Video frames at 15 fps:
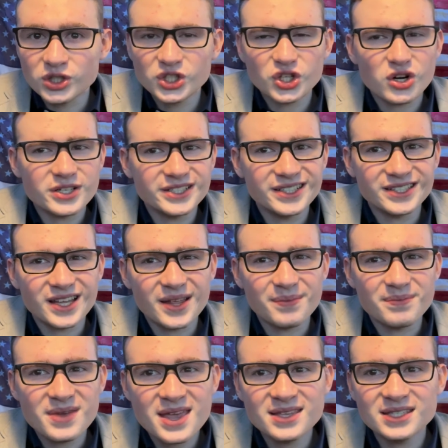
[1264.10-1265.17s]
charge. It does
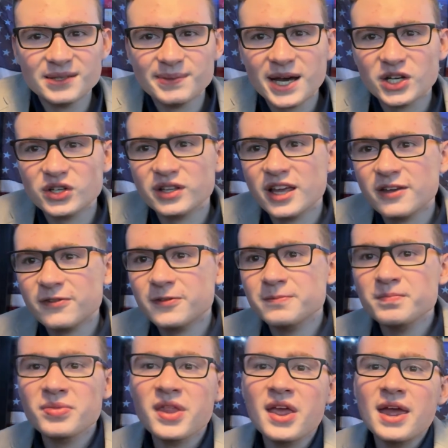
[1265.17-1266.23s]
amazing battery life.
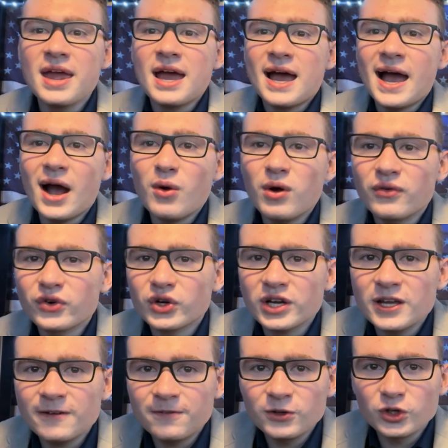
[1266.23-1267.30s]
However,
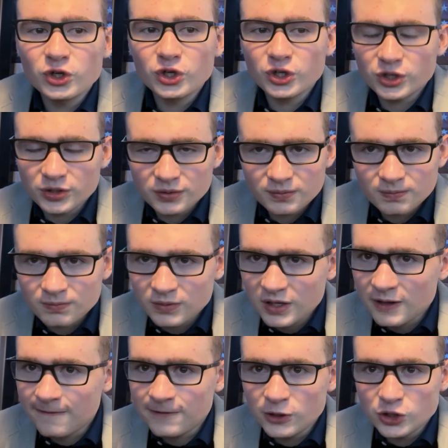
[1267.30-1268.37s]
if you're
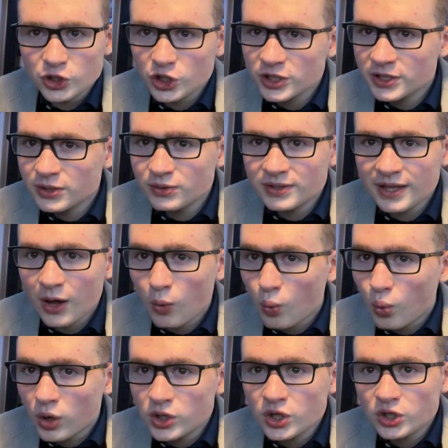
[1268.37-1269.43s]
just using that
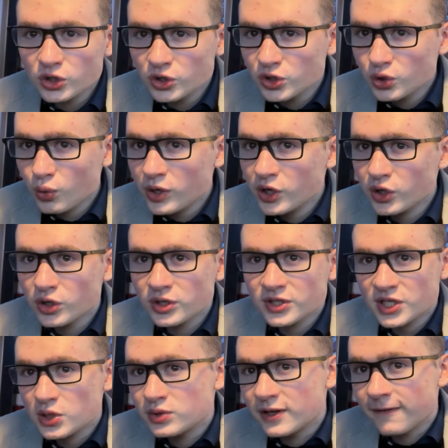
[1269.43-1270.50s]
120
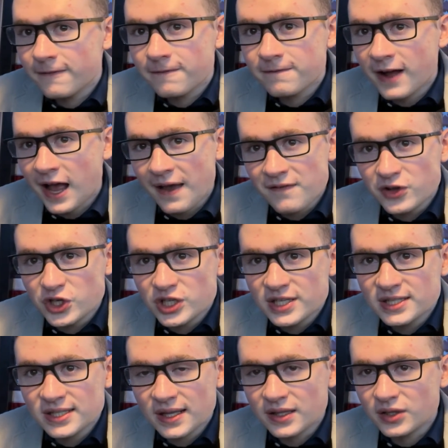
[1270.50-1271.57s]
hertz, using 5G
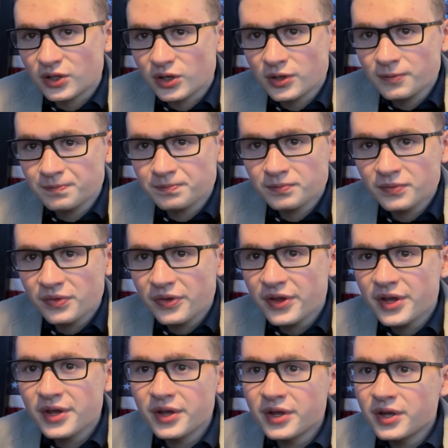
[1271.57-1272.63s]
cellular,
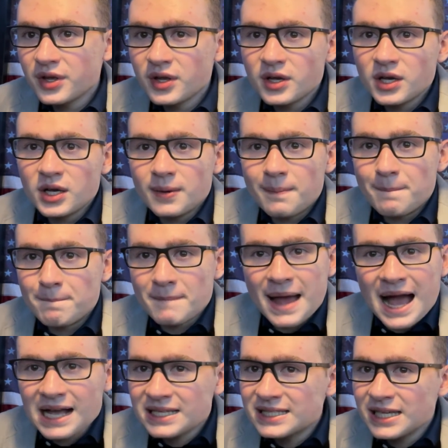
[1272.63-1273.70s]

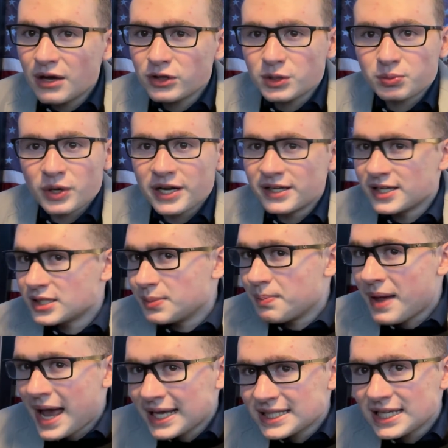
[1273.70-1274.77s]
maxing out the brightness,
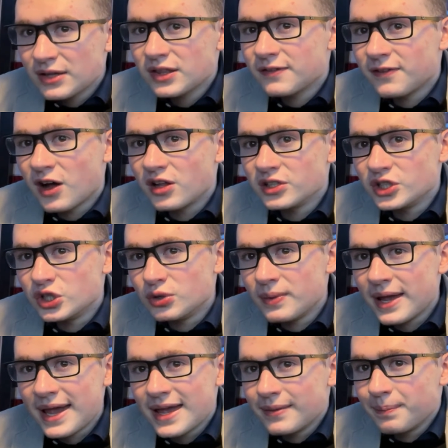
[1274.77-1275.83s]
maxing out the volume,
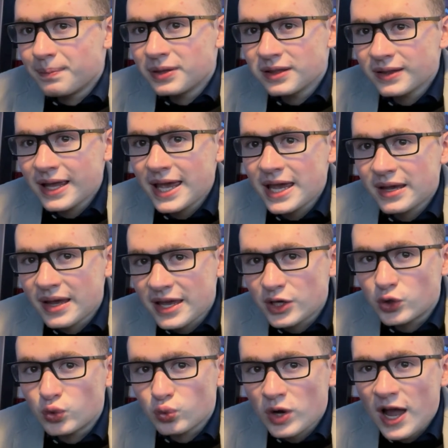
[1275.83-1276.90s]
and playing a
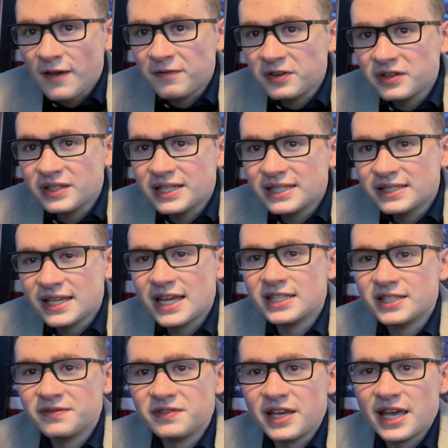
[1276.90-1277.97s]
graphically
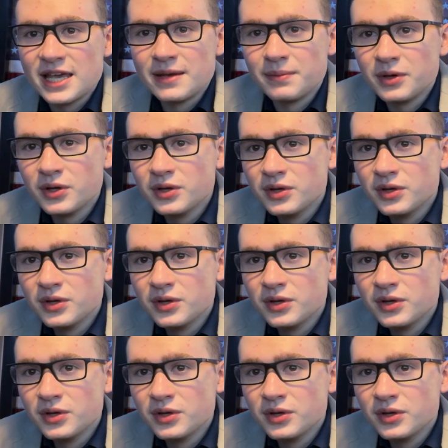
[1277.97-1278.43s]
intensive game